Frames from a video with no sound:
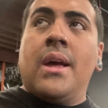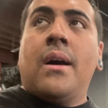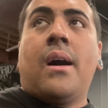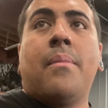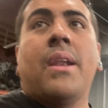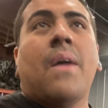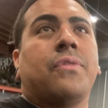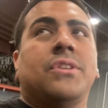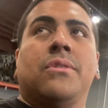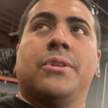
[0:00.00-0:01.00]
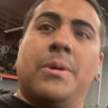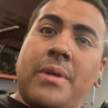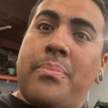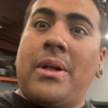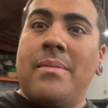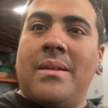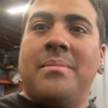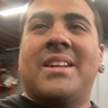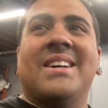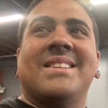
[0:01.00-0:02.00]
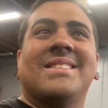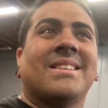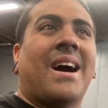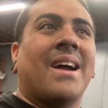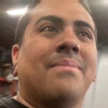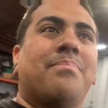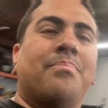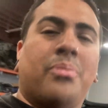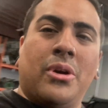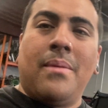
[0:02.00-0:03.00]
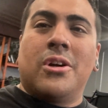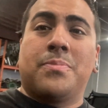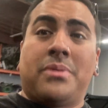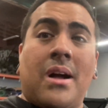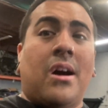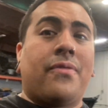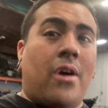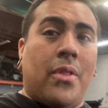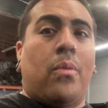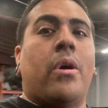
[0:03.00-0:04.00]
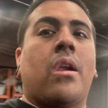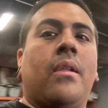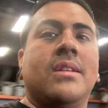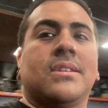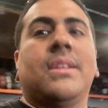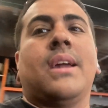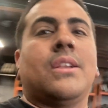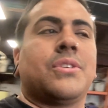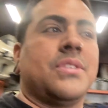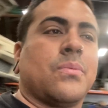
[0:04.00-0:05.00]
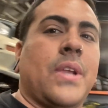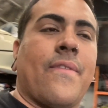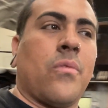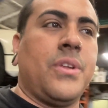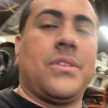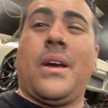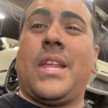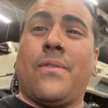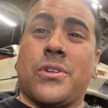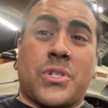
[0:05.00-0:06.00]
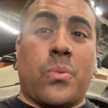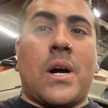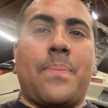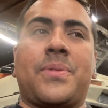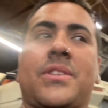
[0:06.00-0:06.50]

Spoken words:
I'm going to have to do a little bit of plumbing because I pretty much block off all the water lines on the engines whenever we do any of our swaps.